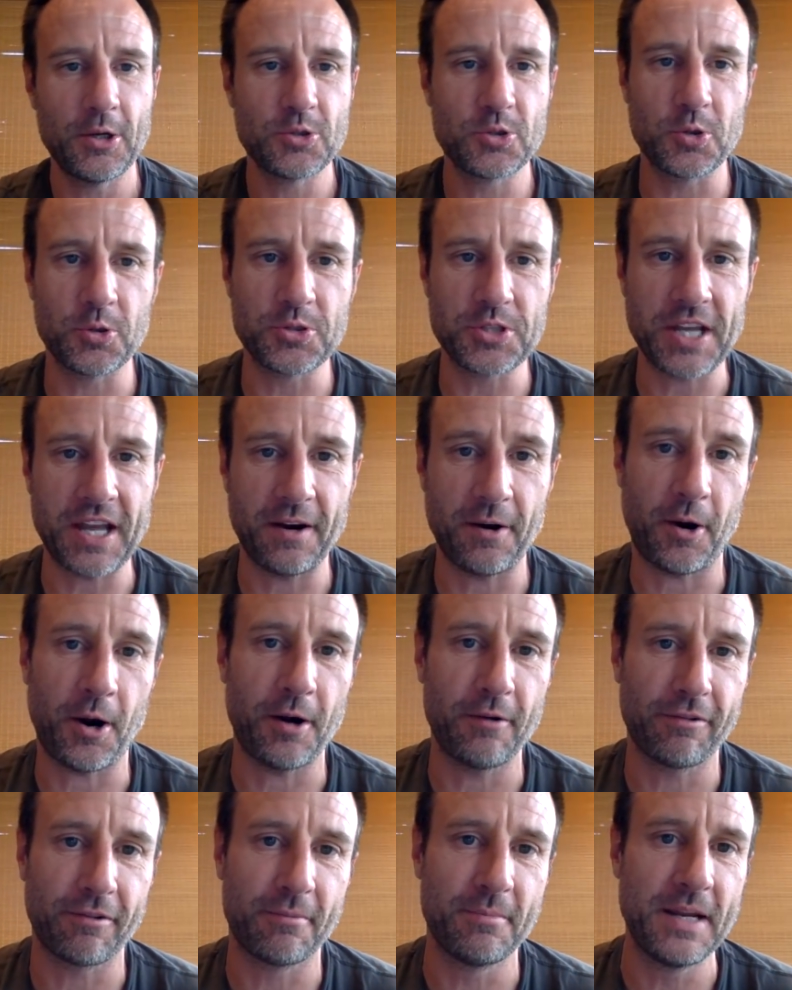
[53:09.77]
So it's kind of
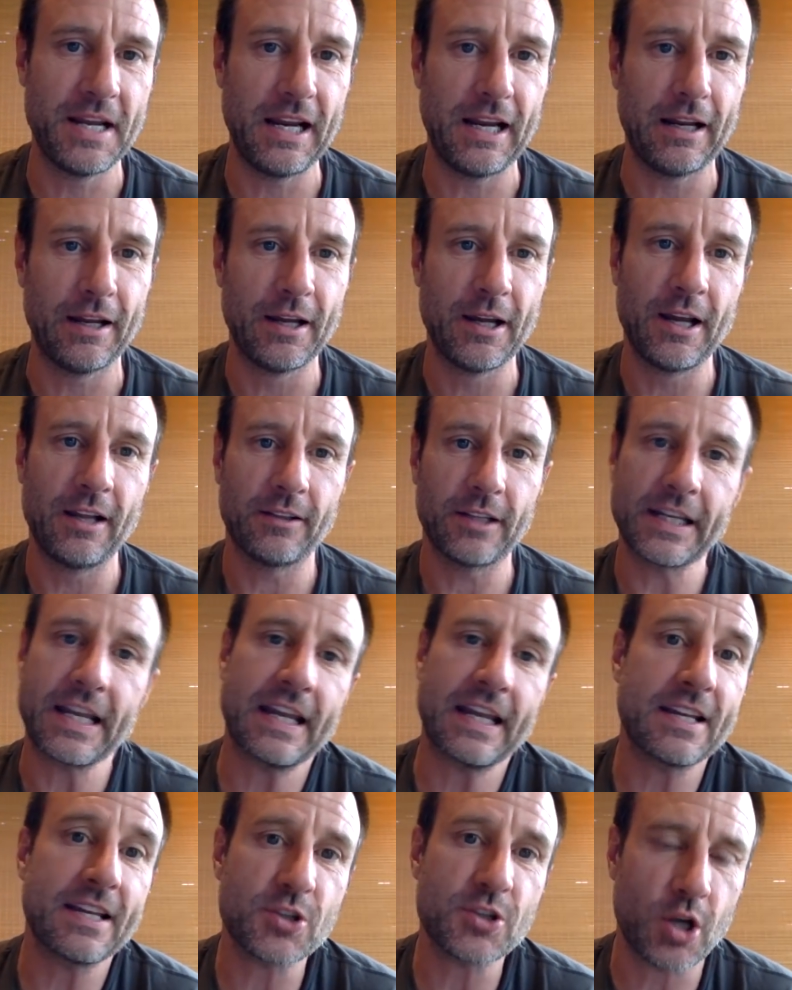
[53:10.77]
hard for me. Like
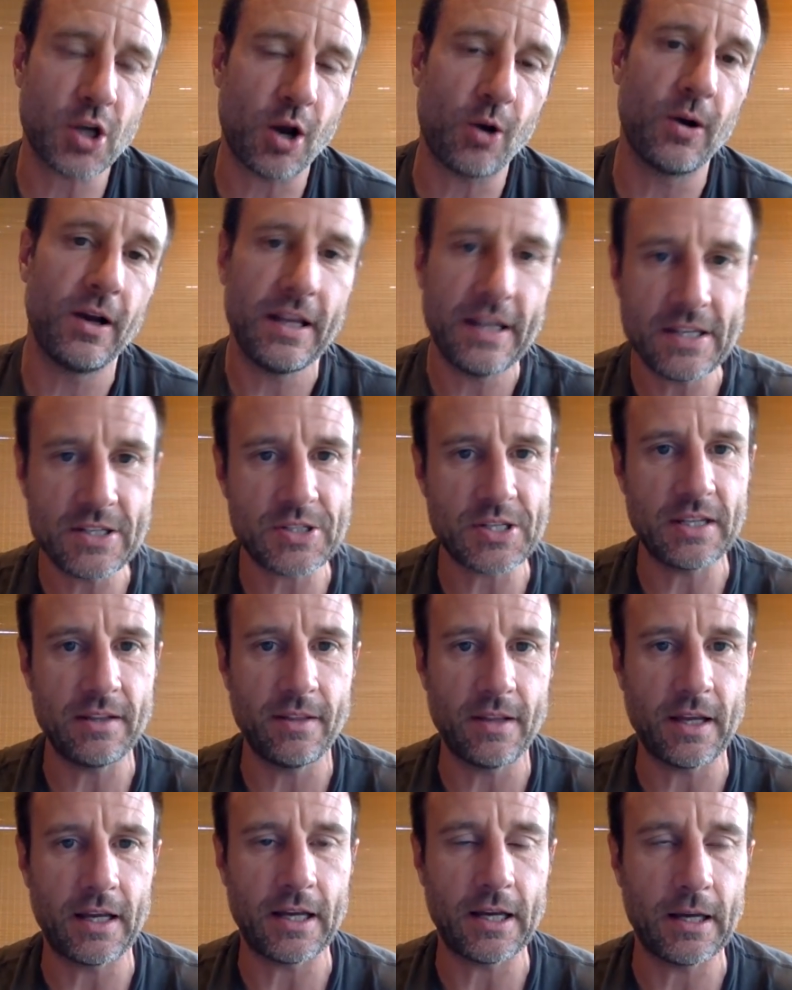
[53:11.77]
I guess Koa is
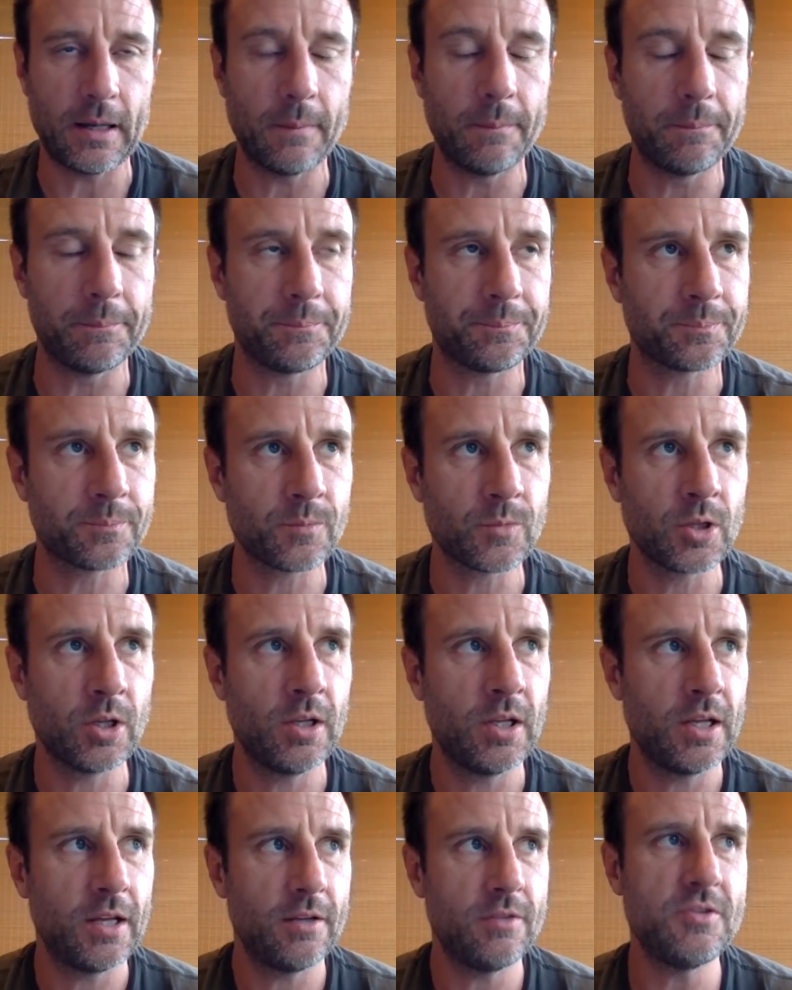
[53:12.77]
in the
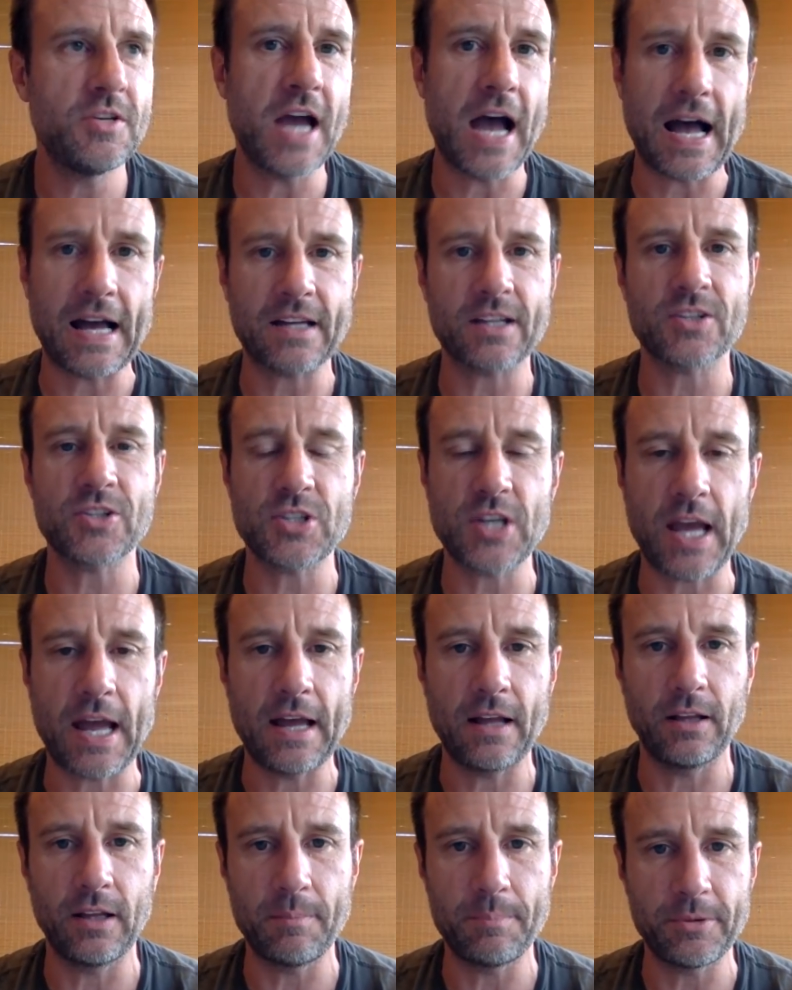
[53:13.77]
Knock
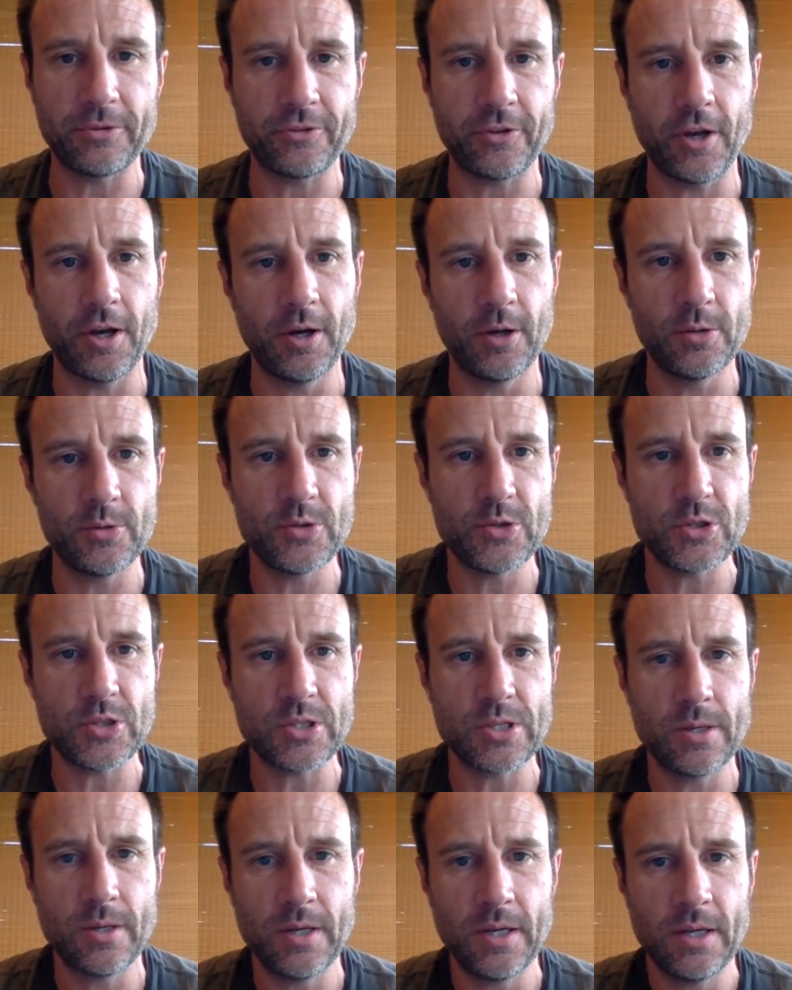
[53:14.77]
style
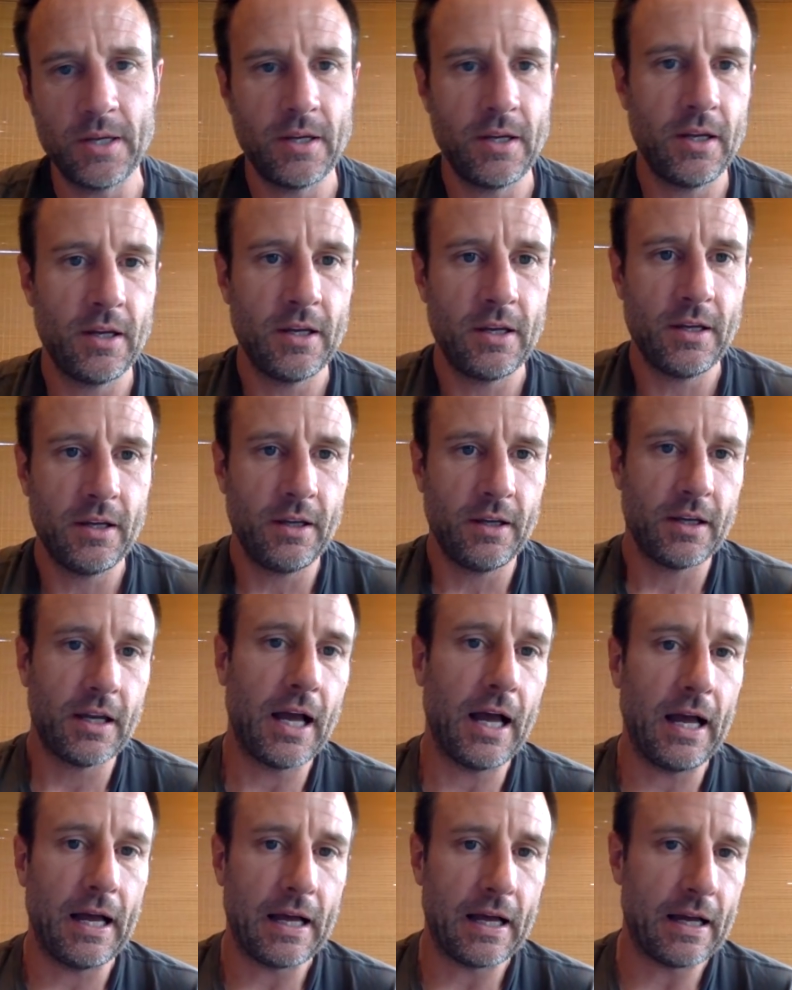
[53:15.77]
episodes.
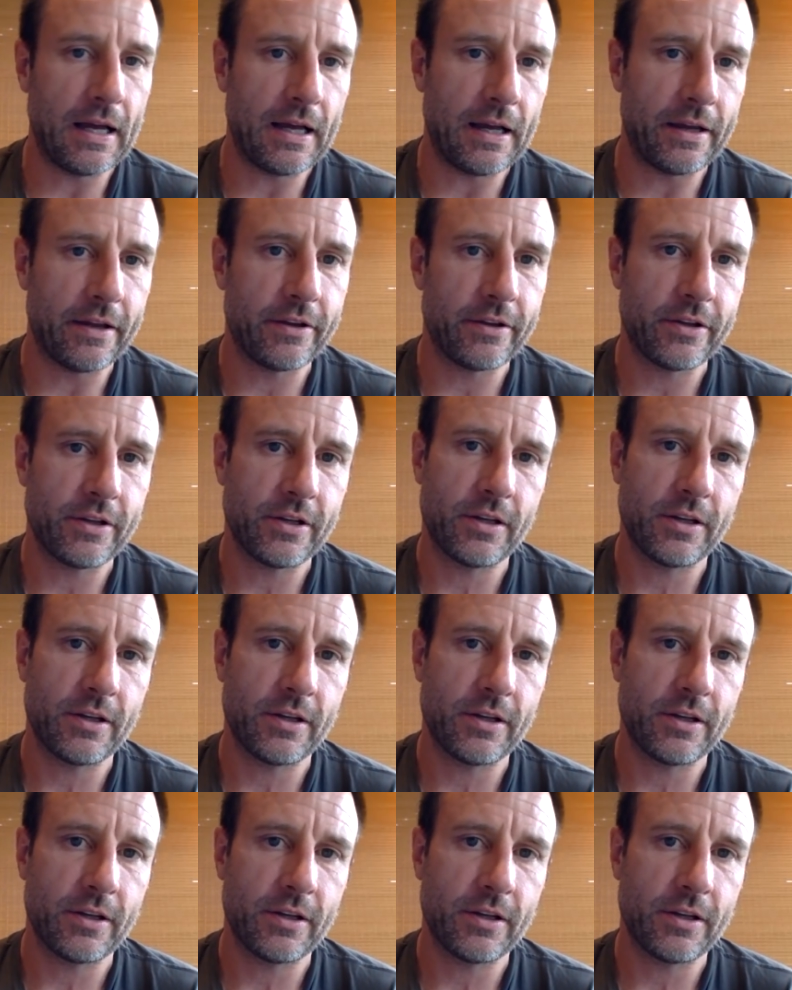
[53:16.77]
But